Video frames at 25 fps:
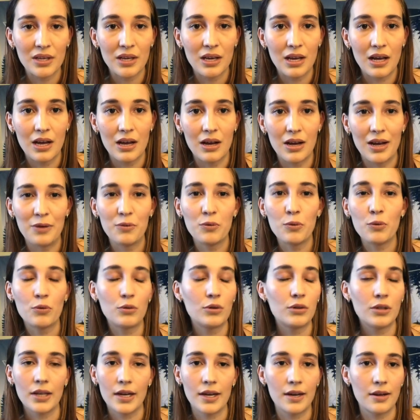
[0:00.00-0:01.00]
And we
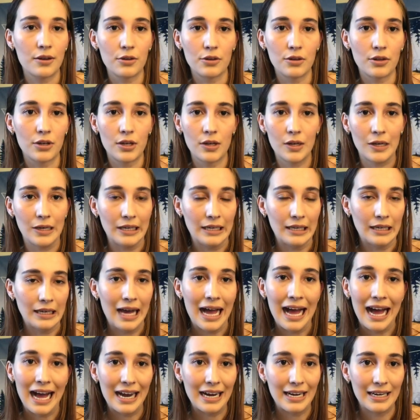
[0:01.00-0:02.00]
wouldn't let our
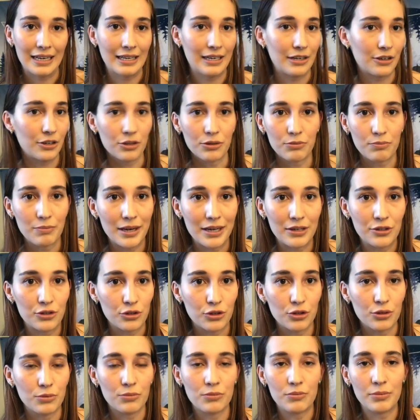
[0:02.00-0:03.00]
cat in our
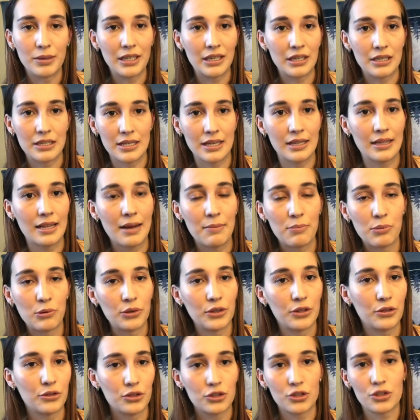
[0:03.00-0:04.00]
bedroom because at that
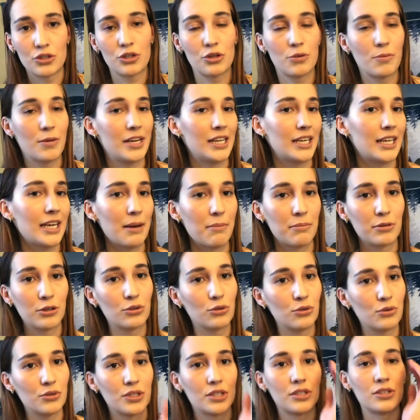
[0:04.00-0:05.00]
point there's just too many
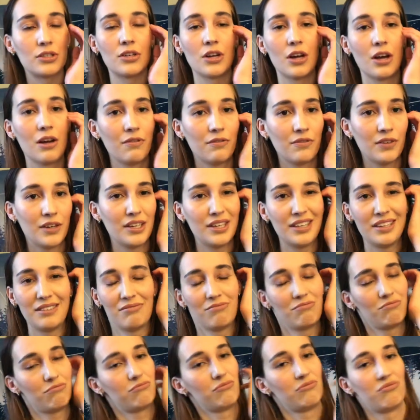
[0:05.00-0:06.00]
chemicals and stuff, and
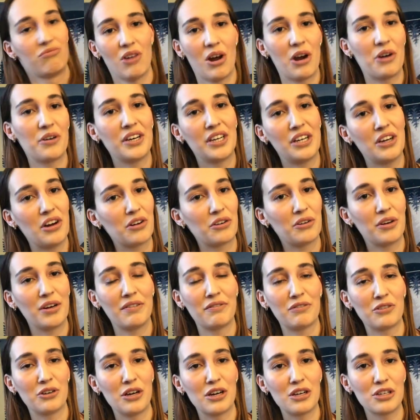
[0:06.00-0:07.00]
already not great
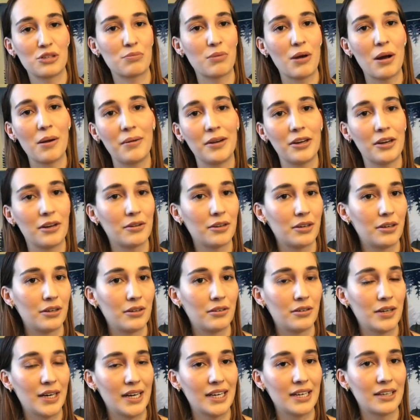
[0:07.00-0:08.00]
for us, probably not,
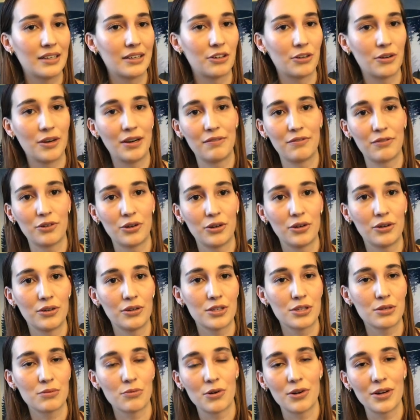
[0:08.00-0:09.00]
like, great for a
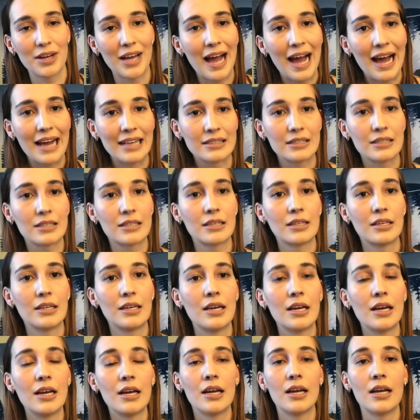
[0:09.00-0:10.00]
small cat.
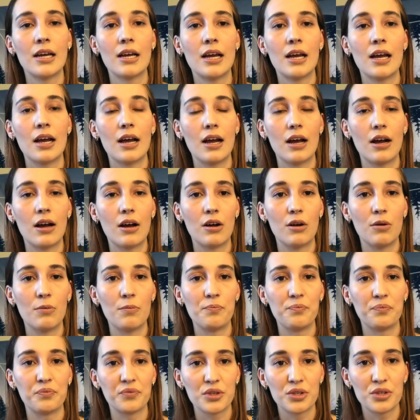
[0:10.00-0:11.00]

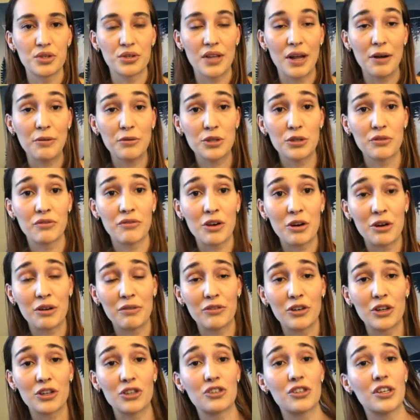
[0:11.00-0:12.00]
So that was very
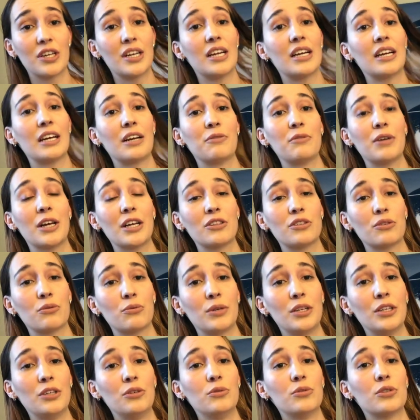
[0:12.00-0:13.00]
frustrating, and we had to
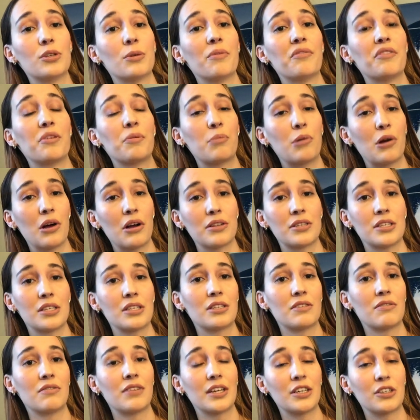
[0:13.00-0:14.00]
redo some of the
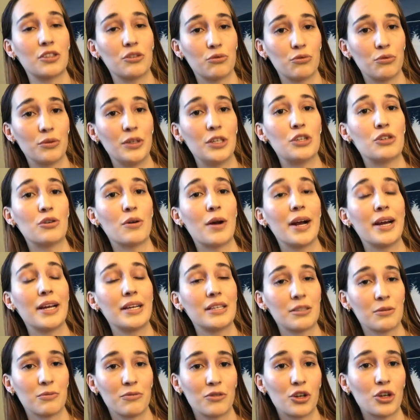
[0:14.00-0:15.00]
process of like
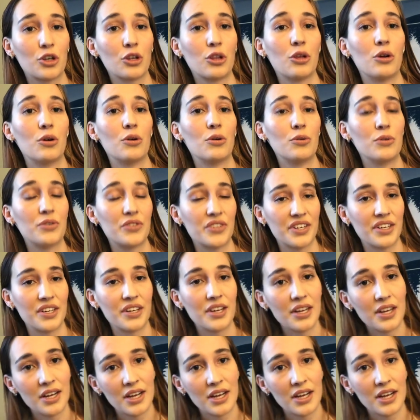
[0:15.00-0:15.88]
redrying some of her clothes, and